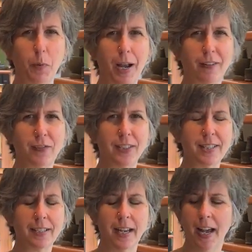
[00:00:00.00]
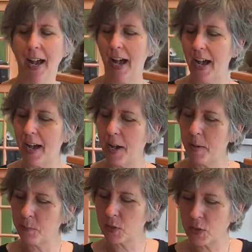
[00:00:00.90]
breakfast.
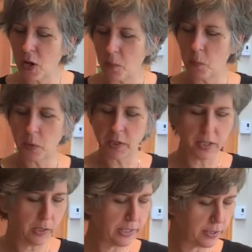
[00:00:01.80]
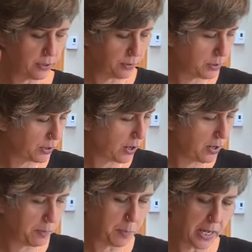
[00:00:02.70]
Um, so we're going to
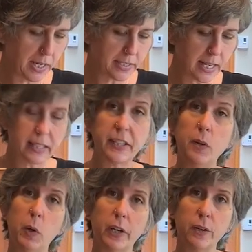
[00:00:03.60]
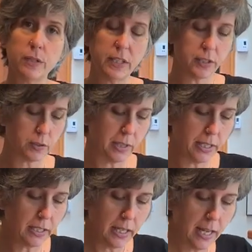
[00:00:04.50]
start by telling you what goes into
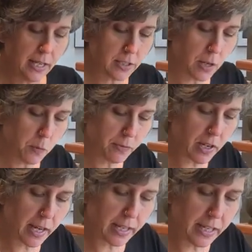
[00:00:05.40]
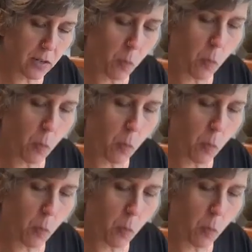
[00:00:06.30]
it. So we've got here